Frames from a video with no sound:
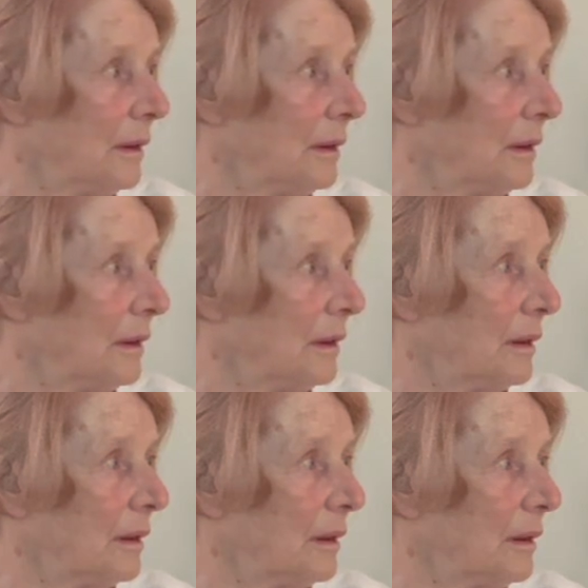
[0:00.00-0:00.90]

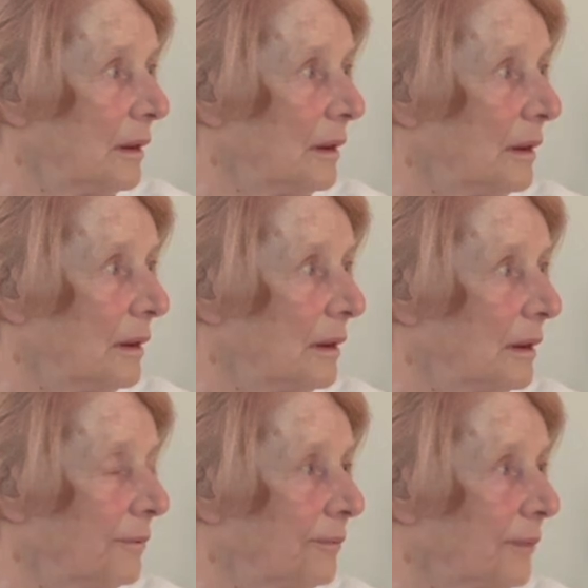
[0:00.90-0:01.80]

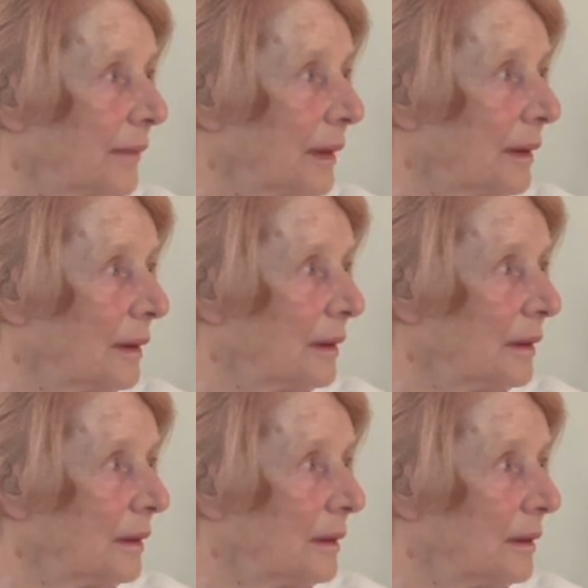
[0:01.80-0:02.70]

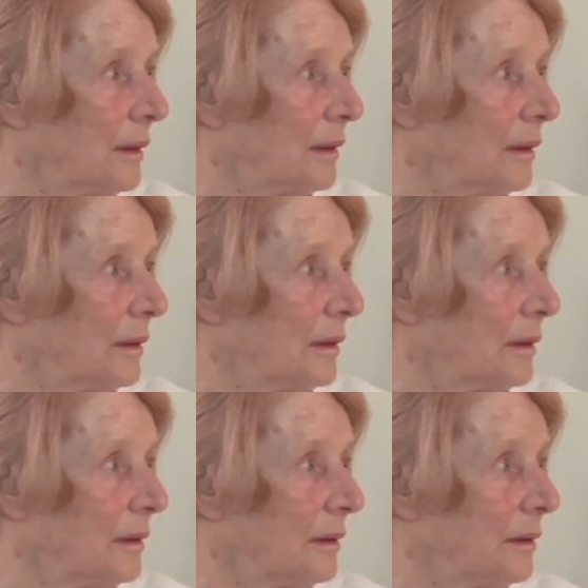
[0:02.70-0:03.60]

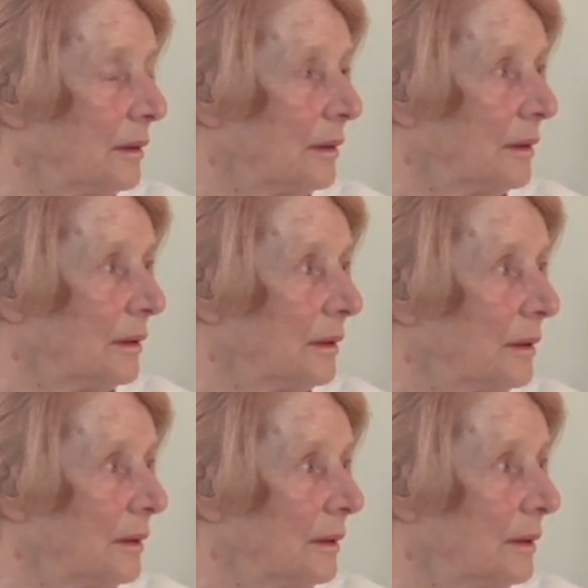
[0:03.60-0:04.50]

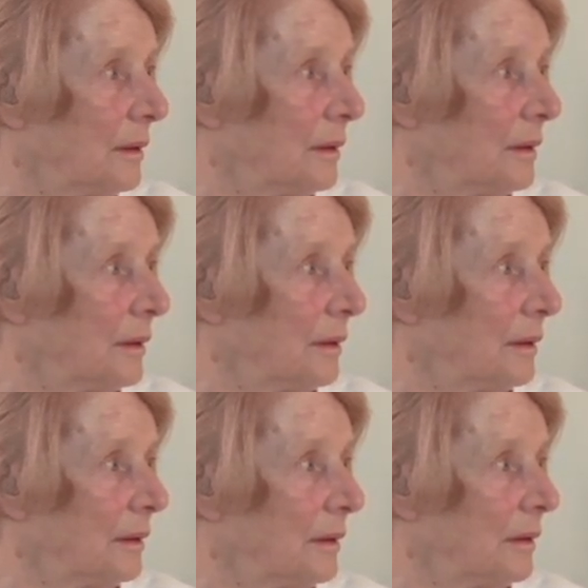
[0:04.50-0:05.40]

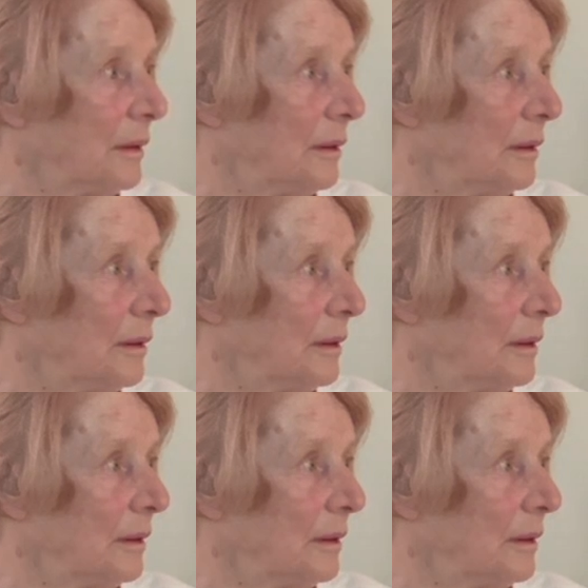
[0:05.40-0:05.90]
No words are spoken by the person on screen.